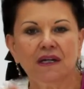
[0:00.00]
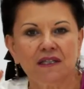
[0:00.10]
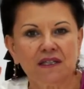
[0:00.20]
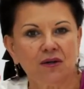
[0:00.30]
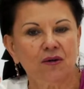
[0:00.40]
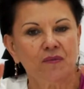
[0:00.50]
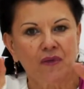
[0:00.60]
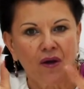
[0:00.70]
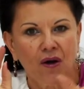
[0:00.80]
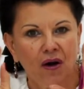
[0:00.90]
So
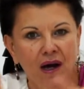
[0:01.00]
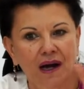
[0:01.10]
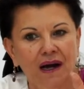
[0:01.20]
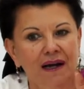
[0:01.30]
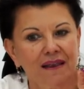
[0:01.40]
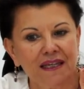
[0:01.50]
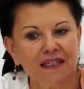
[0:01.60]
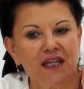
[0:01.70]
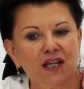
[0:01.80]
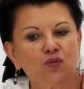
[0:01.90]

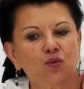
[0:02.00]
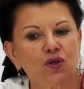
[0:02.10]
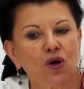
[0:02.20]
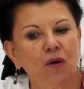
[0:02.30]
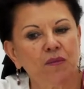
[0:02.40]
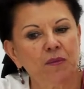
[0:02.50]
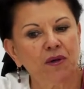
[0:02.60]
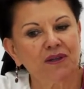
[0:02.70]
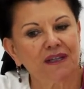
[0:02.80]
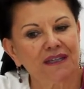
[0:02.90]
this is what
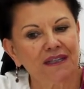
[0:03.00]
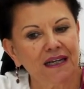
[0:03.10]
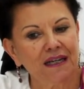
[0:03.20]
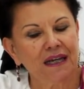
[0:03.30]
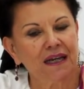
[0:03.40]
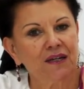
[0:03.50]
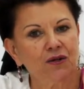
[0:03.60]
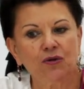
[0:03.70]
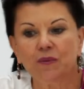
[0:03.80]
Omni-Biotic 10 can do,